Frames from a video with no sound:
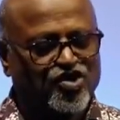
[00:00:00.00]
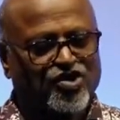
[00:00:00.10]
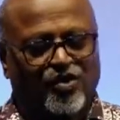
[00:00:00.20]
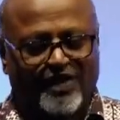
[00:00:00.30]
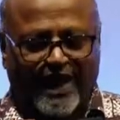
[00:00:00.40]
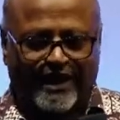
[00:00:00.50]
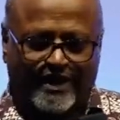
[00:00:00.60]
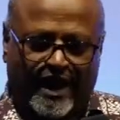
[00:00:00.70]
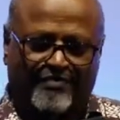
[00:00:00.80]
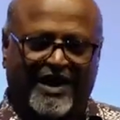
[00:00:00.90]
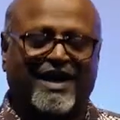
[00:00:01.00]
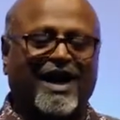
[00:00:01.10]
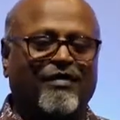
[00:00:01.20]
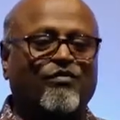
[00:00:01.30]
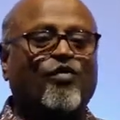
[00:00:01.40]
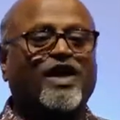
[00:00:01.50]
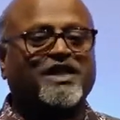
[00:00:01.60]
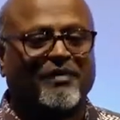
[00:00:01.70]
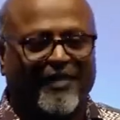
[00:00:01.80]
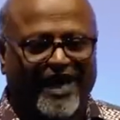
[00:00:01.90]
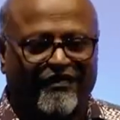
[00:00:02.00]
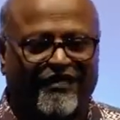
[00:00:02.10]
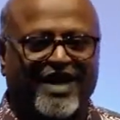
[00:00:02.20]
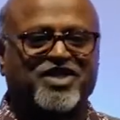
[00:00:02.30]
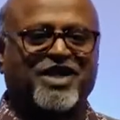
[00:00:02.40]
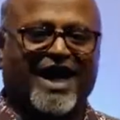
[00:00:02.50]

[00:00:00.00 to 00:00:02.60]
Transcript: So that it can become what the manufacturer